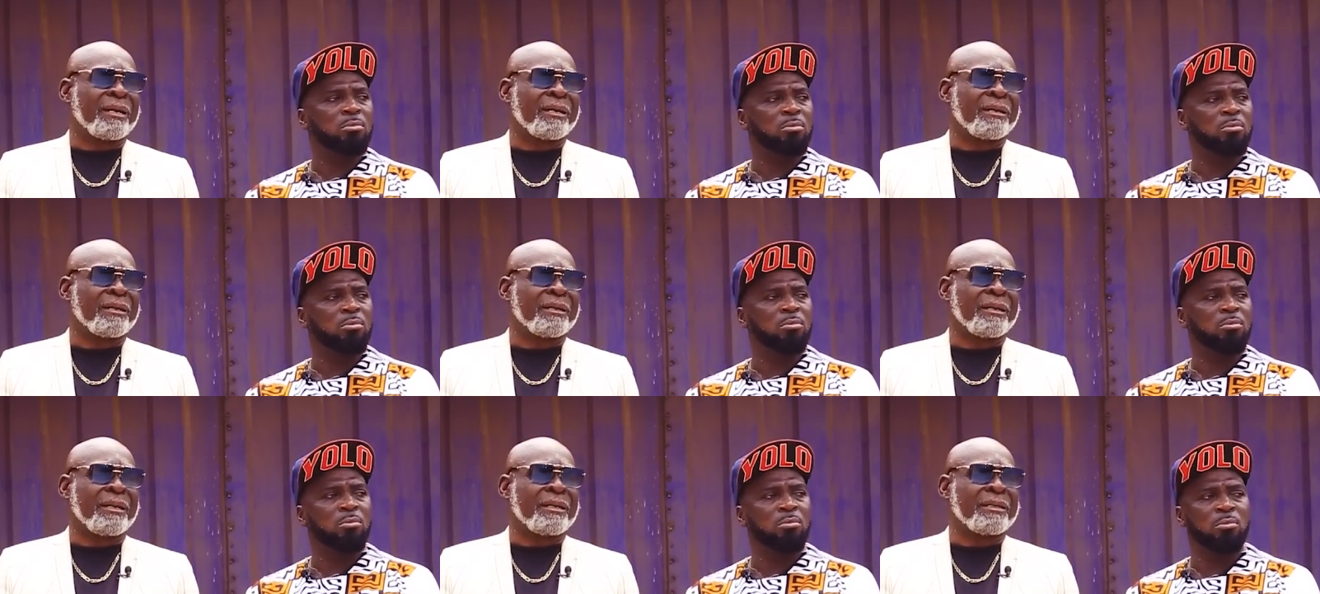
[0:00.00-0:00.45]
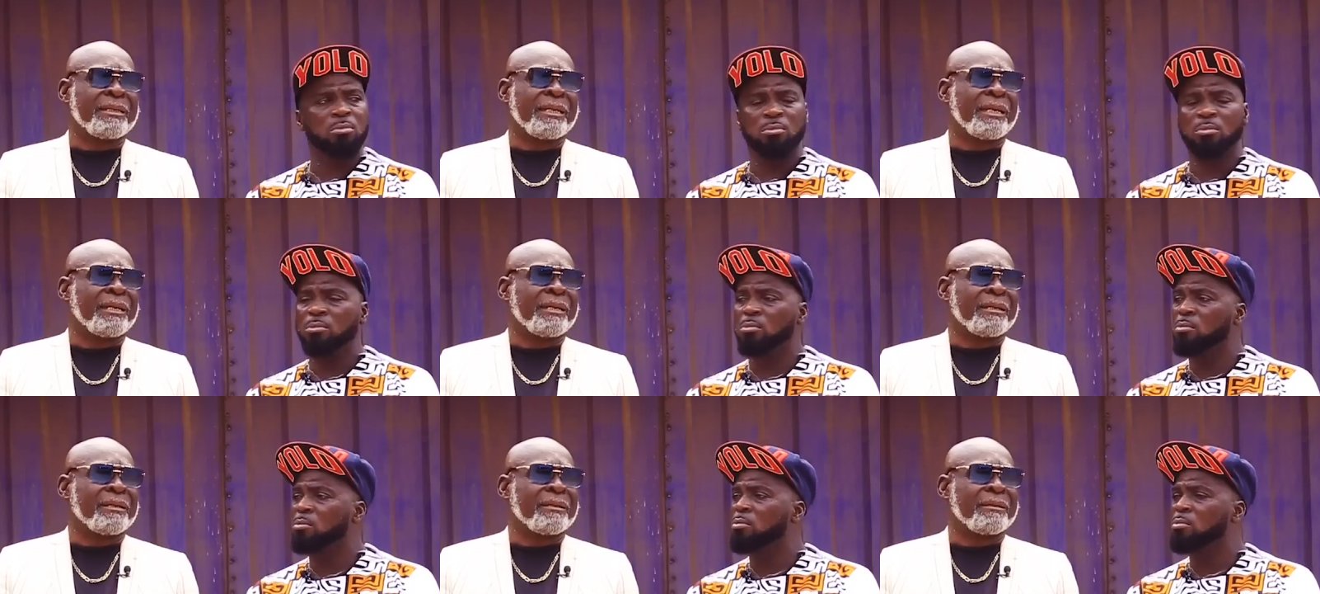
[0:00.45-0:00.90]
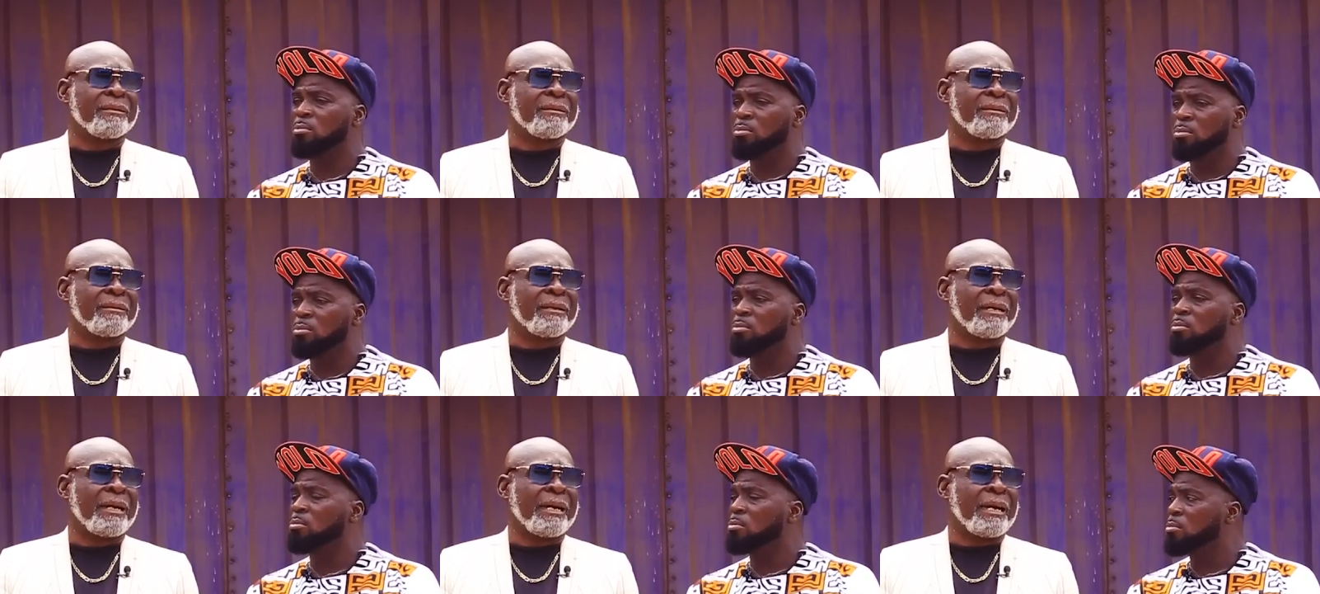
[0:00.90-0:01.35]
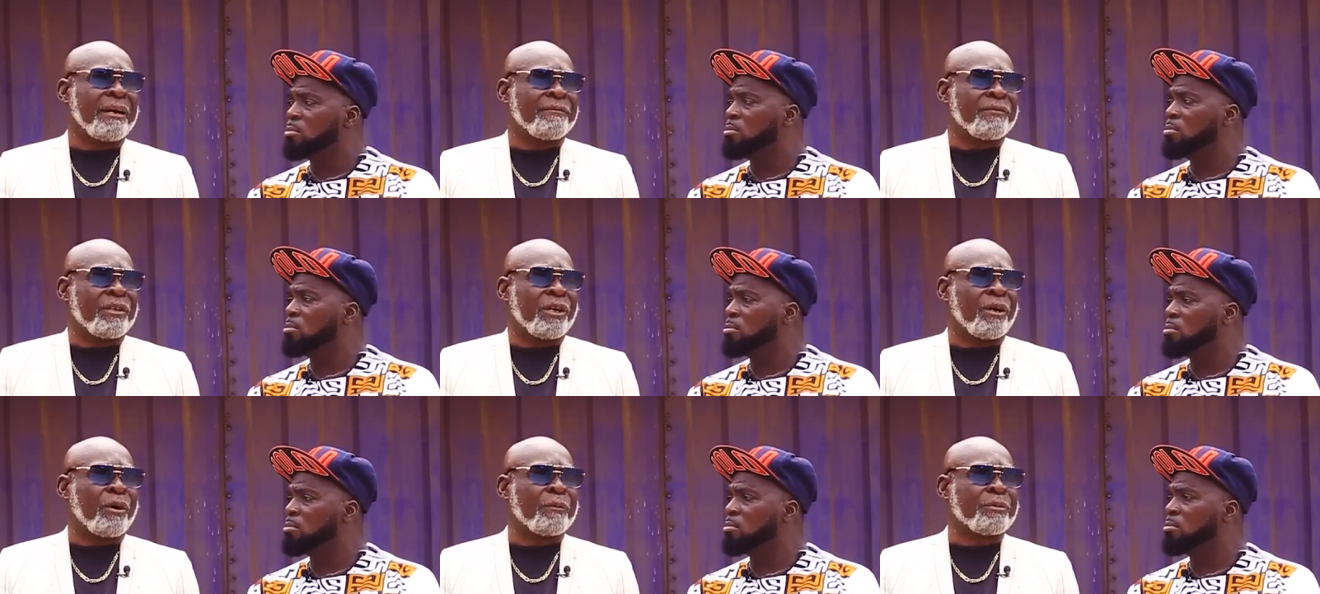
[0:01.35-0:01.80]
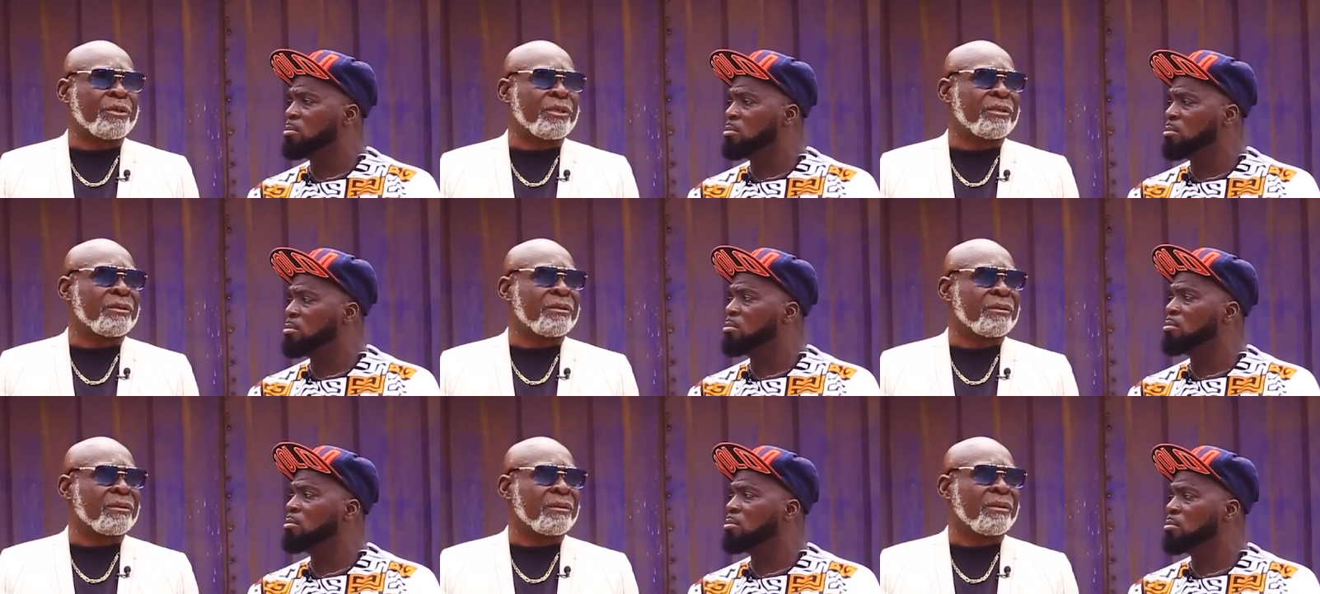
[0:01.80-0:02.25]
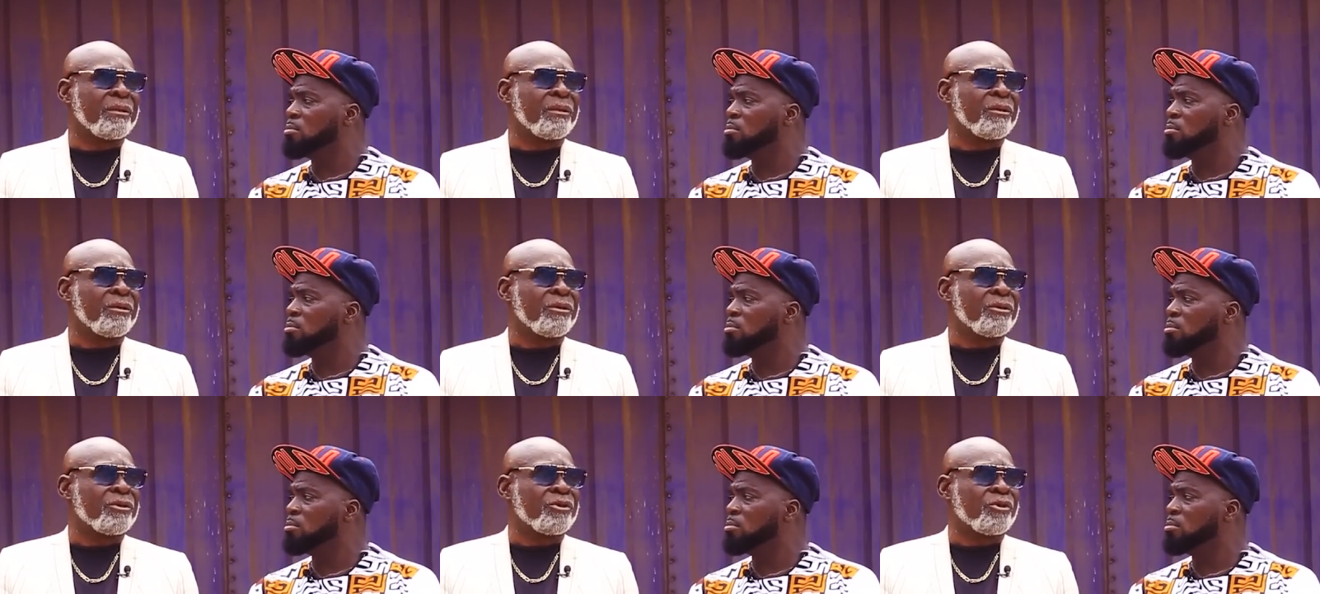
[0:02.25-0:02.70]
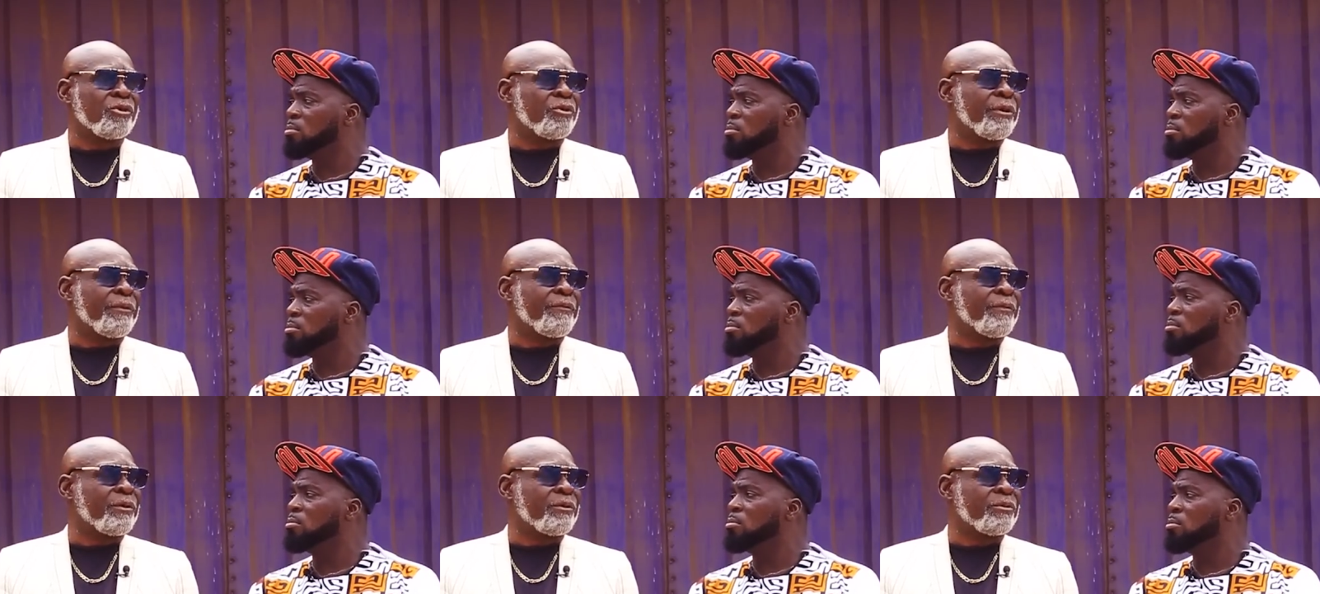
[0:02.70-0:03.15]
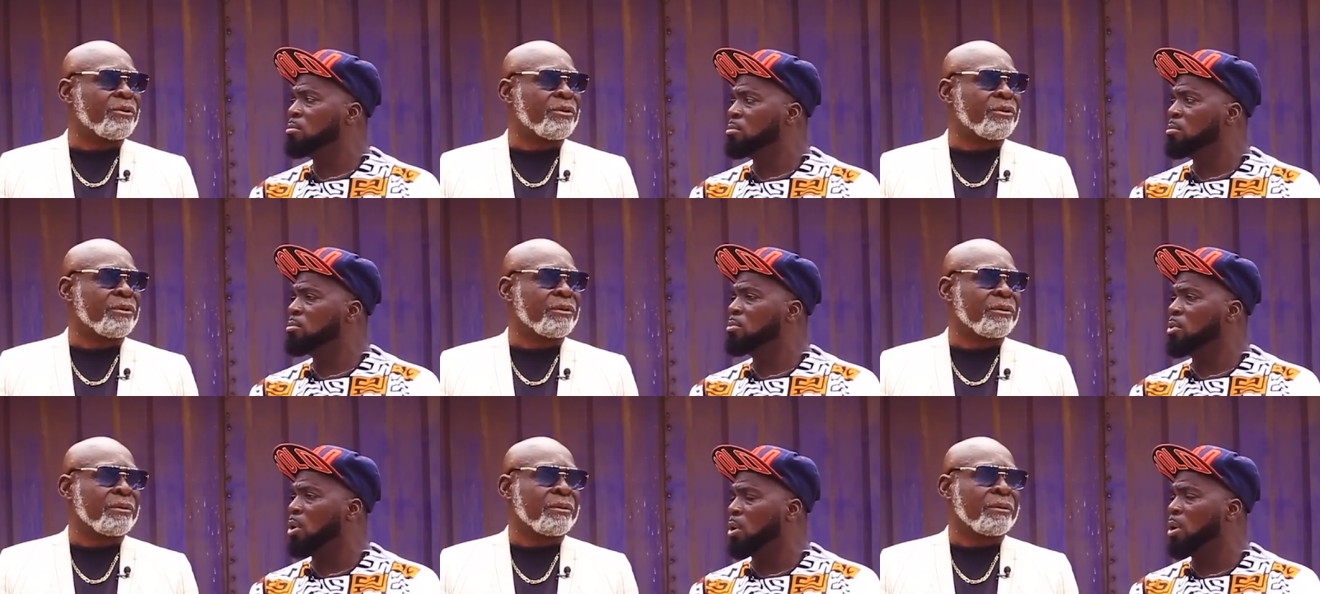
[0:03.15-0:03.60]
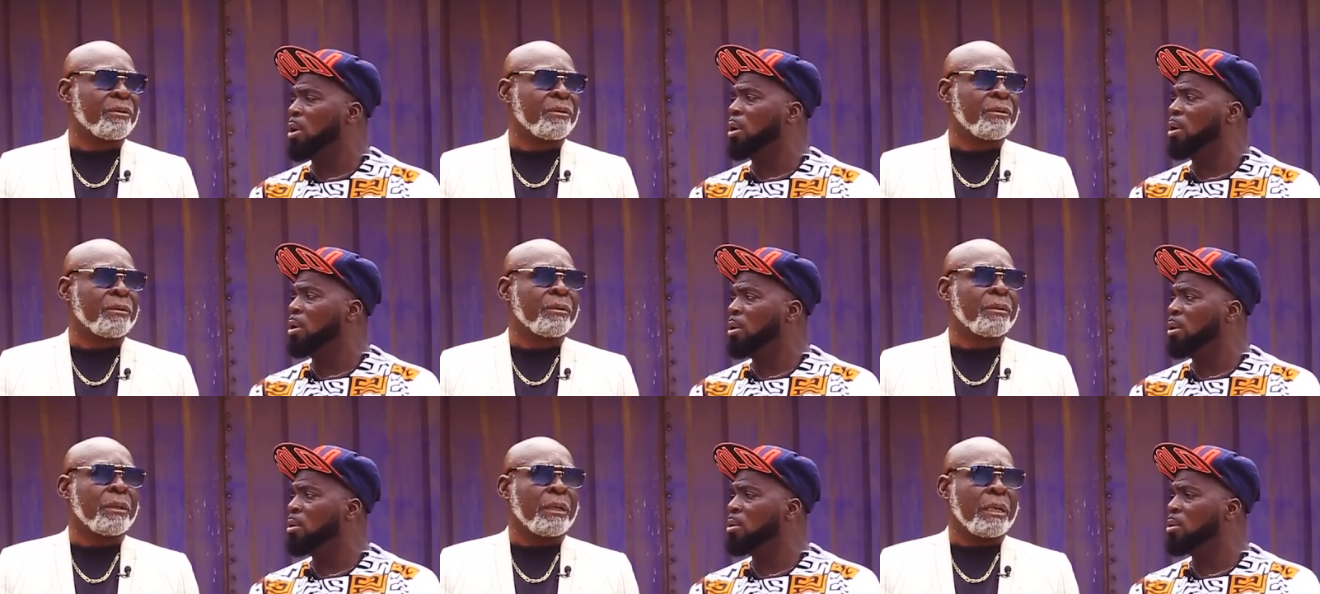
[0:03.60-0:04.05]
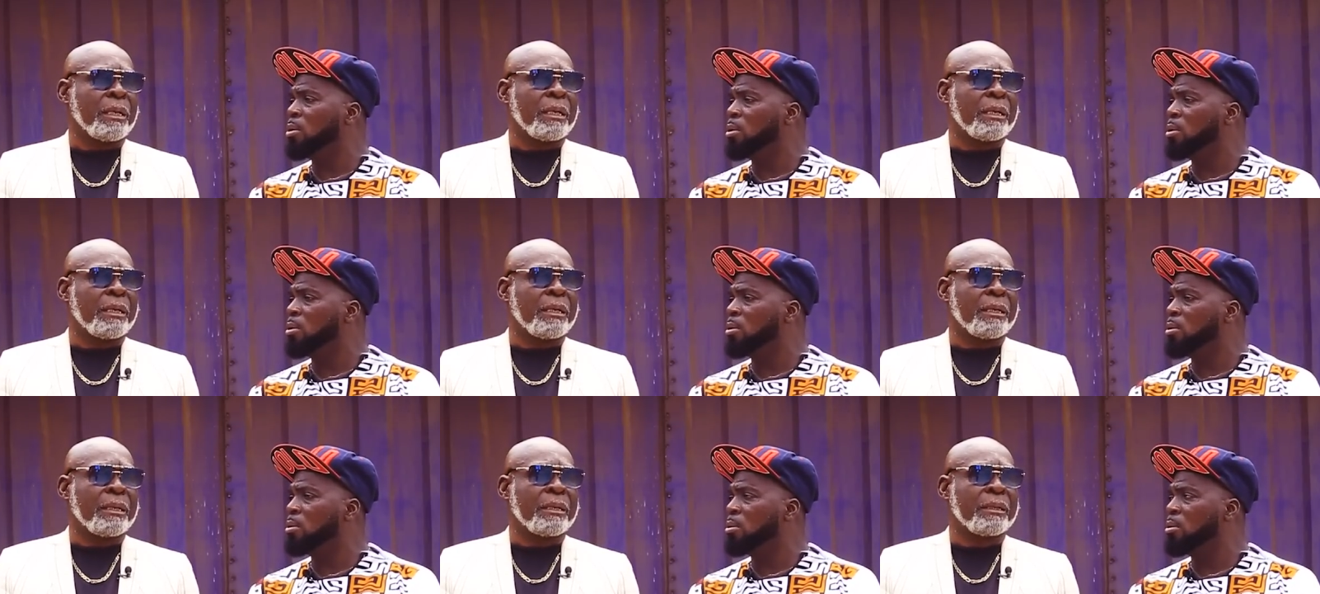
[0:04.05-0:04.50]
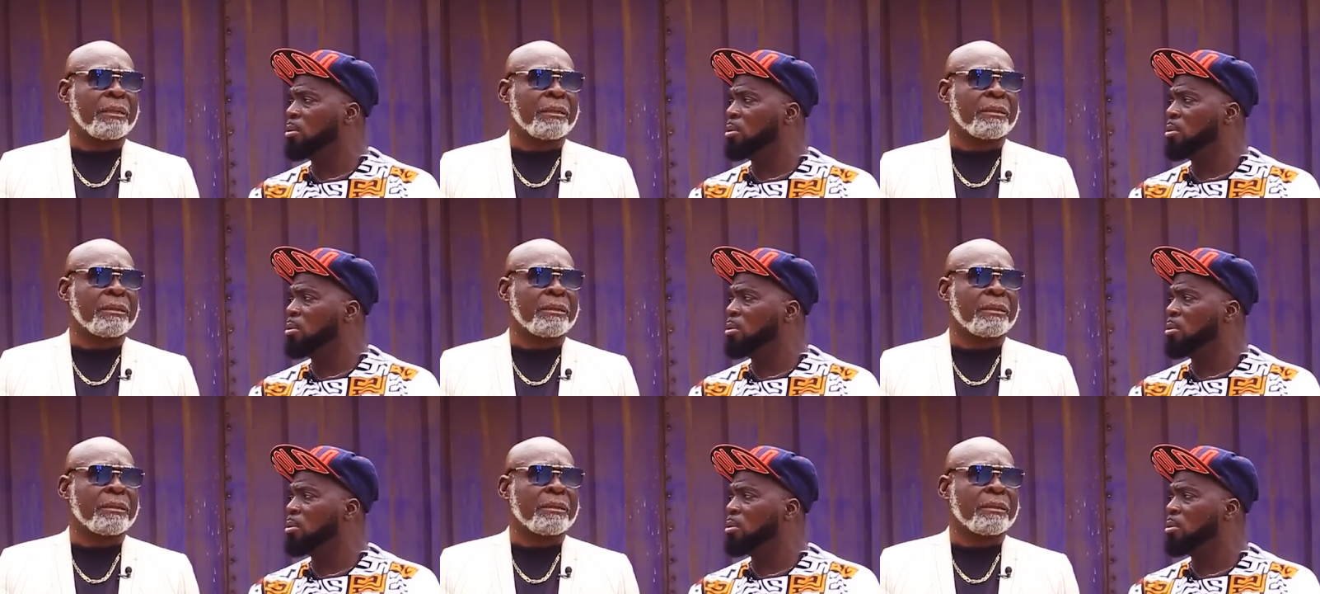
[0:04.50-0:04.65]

Speaker 1: And uh, I have the option to refuse. Okay. Uh-huh.